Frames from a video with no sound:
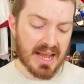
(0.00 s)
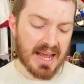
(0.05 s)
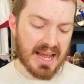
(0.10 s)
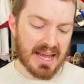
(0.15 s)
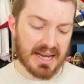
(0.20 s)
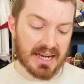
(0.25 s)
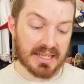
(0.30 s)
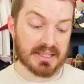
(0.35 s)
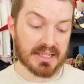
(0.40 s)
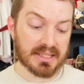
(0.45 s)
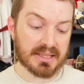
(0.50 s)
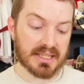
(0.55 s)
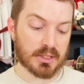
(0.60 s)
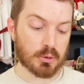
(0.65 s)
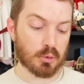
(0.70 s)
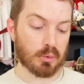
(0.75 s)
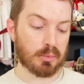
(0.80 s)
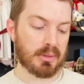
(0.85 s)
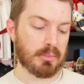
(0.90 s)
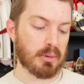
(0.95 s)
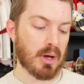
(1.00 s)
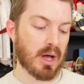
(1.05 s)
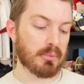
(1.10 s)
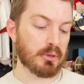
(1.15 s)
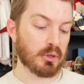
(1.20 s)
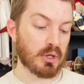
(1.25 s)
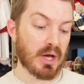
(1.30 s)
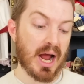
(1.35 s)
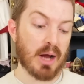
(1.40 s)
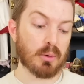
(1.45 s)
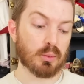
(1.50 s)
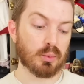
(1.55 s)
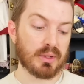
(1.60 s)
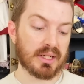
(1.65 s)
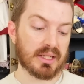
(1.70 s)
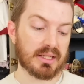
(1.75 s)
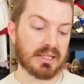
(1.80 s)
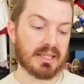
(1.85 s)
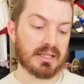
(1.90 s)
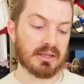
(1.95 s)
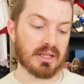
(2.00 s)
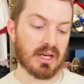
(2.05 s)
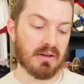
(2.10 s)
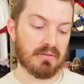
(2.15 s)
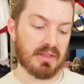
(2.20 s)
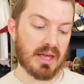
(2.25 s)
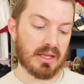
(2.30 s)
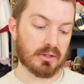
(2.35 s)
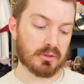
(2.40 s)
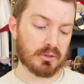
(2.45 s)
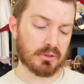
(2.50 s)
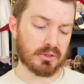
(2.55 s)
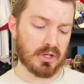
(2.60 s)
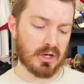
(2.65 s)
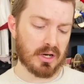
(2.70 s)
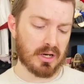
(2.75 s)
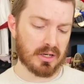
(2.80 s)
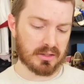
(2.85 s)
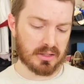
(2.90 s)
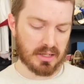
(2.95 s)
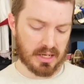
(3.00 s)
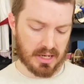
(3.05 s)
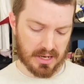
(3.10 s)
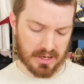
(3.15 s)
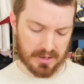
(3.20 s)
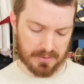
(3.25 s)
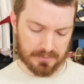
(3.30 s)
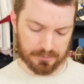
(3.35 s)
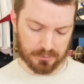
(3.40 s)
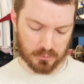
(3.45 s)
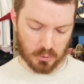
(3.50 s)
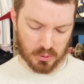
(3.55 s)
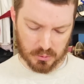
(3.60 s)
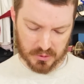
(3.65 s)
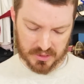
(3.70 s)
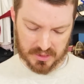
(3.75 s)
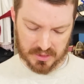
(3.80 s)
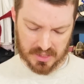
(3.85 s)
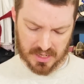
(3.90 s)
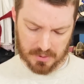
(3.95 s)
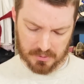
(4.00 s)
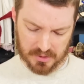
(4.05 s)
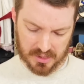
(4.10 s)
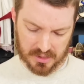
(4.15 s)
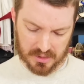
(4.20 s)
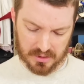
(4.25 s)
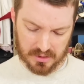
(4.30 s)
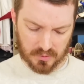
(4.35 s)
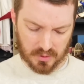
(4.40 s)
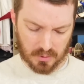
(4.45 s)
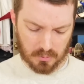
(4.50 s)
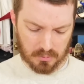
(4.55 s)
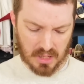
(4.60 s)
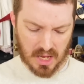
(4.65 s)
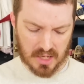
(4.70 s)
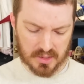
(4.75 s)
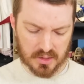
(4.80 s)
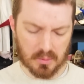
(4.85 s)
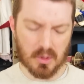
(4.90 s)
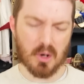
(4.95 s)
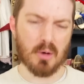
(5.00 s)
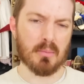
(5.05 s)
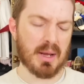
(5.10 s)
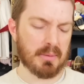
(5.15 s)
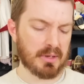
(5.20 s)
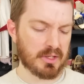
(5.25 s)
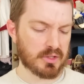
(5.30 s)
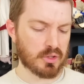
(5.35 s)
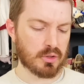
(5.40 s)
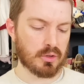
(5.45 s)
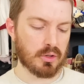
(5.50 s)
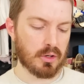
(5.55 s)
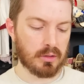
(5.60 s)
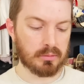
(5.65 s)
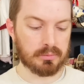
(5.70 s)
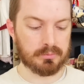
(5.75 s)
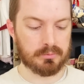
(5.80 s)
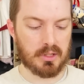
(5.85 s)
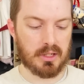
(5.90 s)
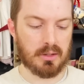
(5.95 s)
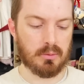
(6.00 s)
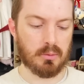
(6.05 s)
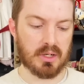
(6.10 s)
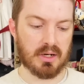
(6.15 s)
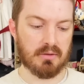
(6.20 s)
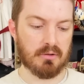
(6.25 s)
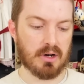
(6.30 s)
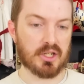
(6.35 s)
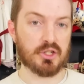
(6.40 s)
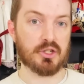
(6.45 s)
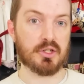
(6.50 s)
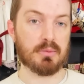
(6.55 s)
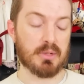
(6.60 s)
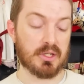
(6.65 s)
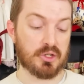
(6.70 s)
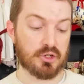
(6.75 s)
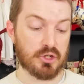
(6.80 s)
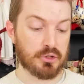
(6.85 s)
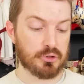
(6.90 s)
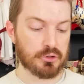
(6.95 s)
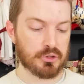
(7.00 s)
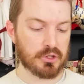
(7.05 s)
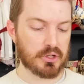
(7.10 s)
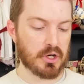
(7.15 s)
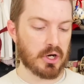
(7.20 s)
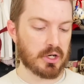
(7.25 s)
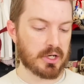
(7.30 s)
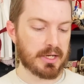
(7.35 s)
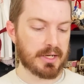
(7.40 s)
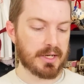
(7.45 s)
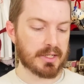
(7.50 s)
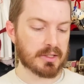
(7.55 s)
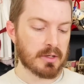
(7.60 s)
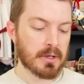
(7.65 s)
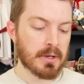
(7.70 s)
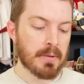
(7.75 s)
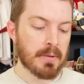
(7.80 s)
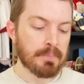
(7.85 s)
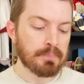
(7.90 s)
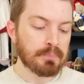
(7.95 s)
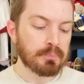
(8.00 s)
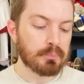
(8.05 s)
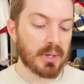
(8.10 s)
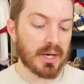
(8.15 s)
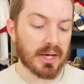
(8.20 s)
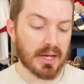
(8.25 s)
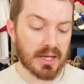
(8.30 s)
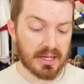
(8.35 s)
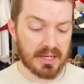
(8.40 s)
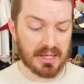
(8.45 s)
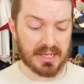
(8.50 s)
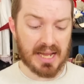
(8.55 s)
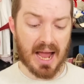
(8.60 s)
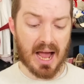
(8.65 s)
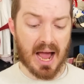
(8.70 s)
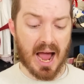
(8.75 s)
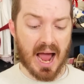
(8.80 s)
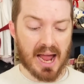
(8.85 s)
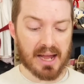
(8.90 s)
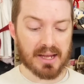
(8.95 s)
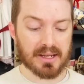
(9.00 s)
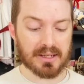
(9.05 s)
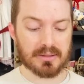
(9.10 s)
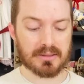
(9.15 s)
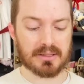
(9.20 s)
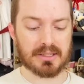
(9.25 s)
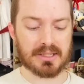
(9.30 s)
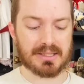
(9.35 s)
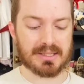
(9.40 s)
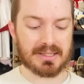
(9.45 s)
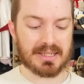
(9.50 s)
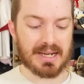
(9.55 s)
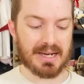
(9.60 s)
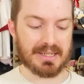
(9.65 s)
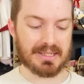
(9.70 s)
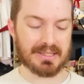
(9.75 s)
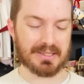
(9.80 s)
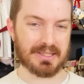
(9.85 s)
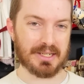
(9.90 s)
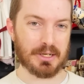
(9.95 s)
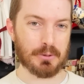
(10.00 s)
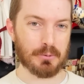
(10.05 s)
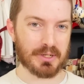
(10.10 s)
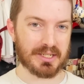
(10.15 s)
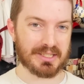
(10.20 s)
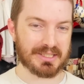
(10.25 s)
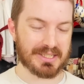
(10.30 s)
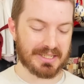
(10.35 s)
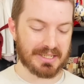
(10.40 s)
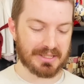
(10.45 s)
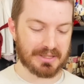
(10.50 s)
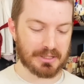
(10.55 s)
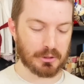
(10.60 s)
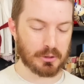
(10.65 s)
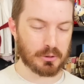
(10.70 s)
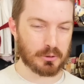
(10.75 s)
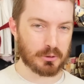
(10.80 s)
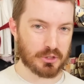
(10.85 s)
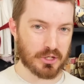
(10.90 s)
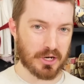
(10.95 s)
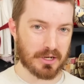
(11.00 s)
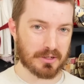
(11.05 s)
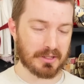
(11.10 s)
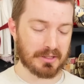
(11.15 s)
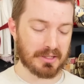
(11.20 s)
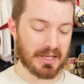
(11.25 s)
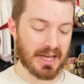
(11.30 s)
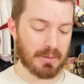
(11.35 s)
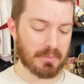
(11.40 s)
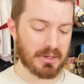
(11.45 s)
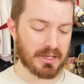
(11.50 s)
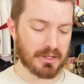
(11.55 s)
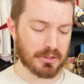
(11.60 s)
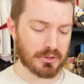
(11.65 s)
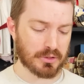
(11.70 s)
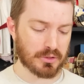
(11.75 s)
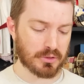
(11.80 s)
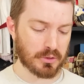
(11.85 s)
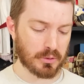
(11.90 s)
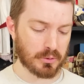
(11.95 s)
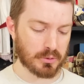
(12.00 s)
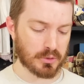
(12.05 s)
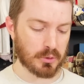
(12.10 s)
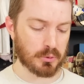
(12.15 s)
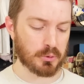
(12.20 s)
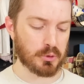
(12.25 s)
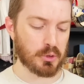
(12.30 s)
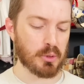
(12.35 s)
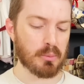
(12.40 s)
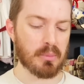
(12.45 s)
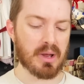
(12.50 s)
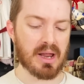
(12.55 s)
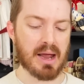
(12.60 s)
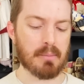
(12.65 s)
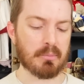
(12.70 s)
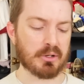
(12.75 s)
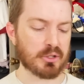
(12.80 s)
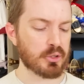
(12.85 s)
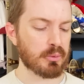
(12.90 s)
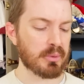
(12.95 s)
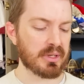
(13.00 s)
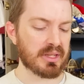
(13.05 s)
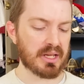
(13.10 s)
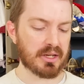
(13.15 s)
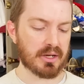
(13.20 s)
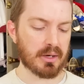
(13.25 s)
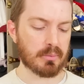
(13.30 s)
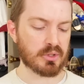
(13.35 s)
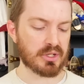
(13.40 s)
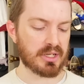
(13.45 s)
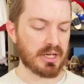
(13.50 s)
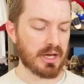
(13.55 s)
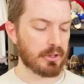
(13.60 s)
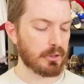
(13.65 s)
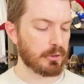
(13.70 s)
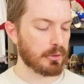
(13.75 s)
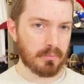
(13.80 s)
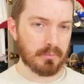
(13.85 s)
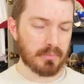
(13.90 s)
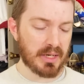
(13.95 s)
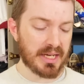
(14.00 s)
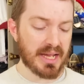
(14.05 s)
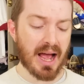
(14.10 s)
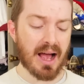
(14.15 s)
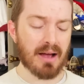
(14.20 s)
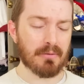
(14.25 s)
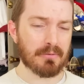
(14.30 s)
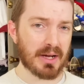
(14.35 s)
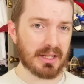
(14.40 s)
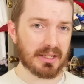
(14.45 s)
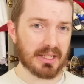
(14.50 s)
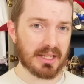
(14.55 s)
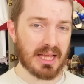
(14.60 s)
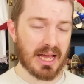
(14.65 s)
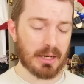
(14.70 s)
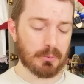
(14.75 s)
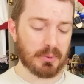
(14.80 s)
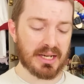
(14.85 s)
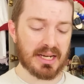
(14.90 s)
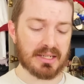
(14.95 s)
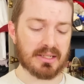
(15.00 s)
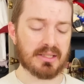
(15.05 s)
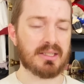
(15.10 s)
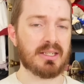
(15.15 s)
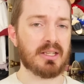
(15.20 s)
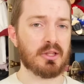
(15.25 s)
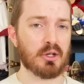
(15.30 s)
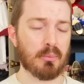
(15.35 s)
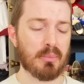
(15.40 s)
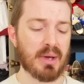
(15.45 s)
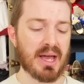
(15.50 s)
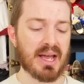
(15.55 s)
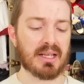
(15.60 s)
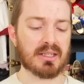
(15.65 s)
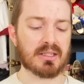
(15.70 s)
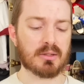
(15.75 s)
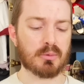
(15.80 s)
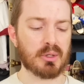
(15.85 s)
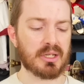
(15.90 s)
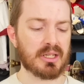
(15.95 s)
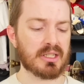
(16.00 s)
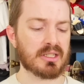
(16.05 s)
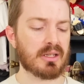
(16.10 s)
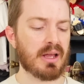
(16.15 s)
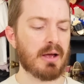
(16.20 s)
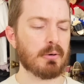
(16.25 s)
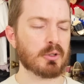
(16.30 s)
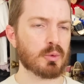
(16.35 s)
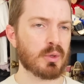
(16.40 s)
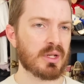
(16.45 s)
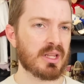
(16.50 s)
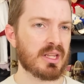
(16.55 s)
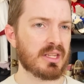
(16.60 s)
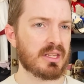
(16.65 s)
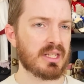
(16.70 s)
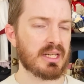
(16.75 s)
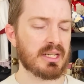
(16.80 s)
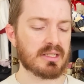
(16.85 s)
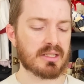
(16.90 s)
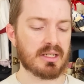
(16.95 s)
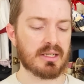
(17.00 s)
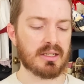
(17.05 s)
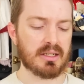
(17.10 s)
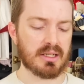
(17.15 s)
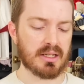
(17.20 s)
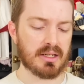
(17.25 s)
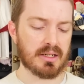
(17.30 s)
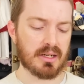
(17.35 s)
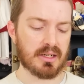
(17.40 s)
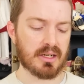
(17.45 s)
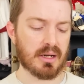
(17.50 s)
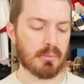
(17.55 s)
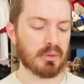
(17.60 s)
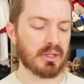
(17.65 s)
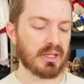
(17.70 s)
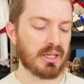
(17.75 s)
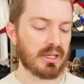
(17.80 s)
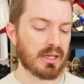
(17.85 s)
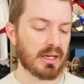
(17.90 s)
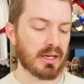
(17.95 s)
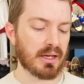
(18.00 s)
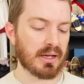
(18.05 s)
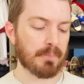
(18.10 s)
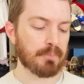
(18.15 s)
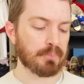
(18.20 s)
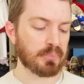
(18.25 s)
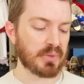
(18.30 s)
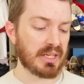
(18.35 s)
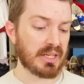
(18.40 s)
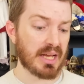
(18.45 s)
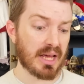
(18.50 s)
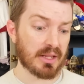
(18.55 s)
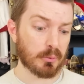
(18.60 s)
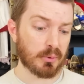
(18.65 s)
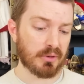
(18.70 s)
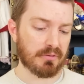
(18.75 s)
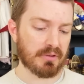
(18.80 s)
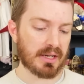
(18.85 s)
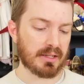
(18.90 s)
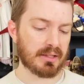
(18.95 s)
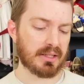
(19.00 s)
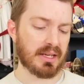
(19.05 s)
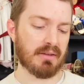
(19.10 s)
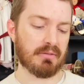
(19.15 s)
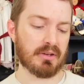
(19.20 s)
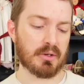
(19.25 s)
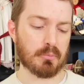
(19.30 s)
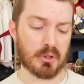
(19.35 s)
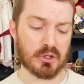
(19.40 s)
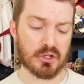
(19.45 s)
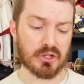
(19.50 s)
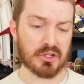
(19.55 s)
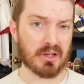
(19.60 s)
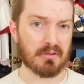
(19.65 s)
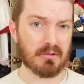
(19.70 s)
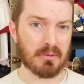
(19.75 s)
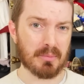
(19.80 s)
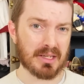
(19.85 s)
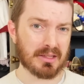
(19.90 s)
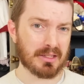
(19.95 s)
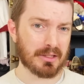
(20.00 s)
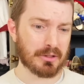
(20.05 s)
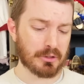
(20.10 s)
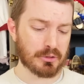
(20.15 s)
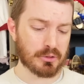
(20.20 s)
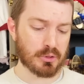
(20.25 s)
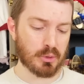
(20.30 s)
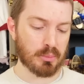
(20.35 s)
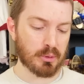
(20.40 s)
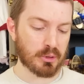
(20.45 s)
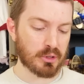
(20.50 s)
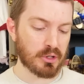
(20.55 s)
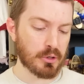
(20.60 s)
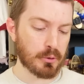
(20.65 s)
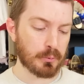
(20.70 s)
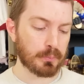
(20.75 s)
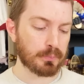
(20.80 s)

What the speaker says: And I think these will be popular. I really love that little dog. What was his name again? Blossom. Oh, maybe it's a girl. Whatever. I just misgendered a dog, I guess. But yeah, I kind of see wanting to get the little chocolate lab. He is so, so cute. But I'm assuming they come together. But yeah, I'm finally glad we got to see their pets, because that was one of the things that didn't end up leaking. And now that we finally have images of them, I think they're super cute.